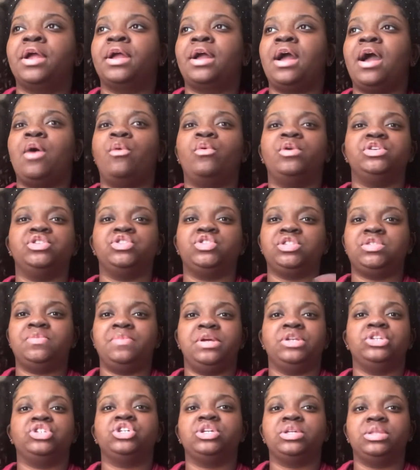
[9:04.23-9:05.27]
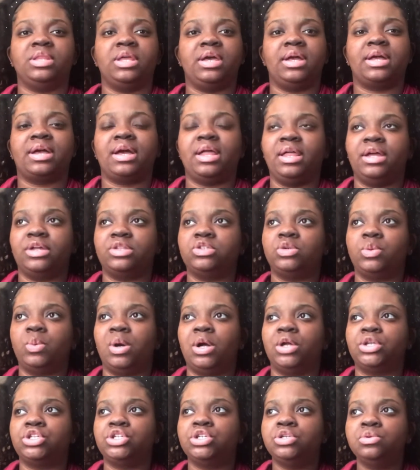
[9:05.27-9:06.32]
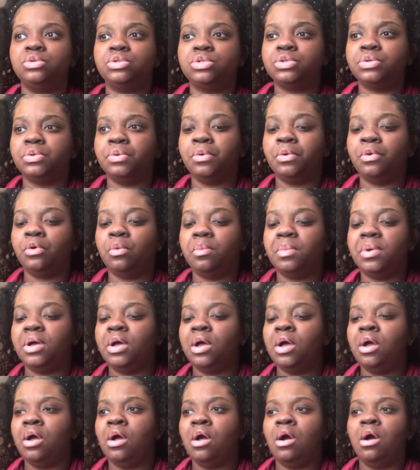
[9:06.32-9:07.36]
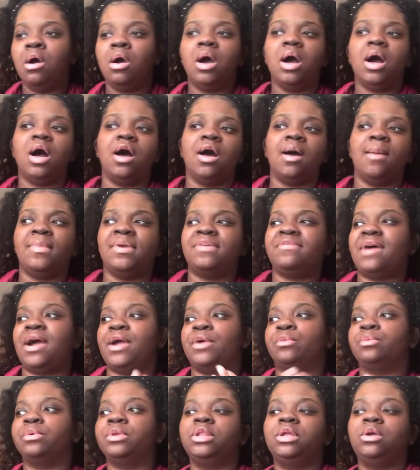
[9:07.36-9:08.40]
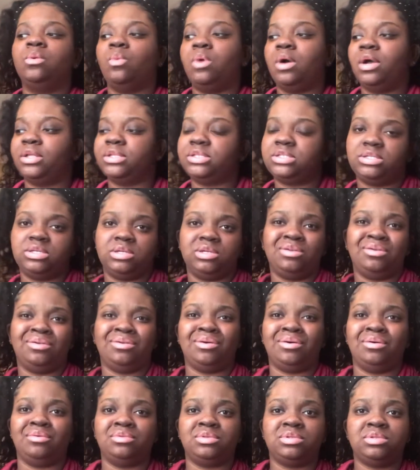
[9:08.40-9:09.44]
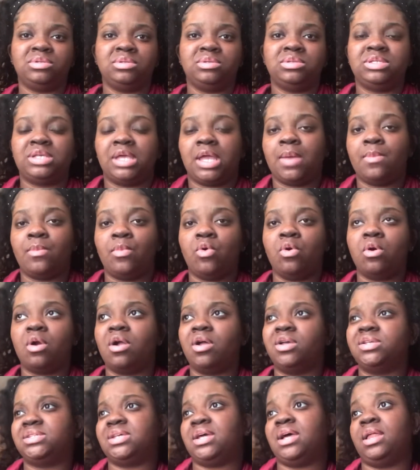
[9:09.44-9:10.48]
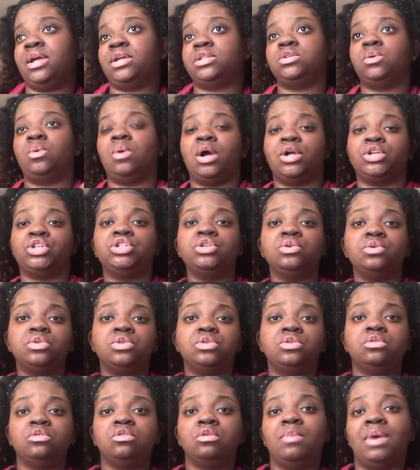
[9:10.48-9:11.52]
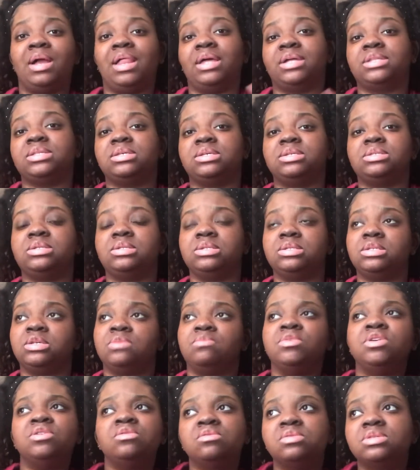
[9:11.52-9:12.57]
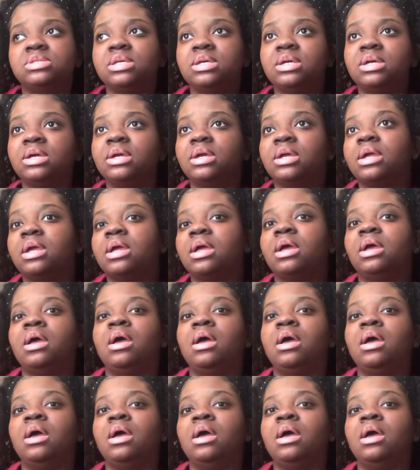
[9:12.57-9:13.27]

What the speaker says: I always just mention like I like to watch YouTube. If I really want to, you know, say more, I'll say I like to watch YouTube, I like to listen to music,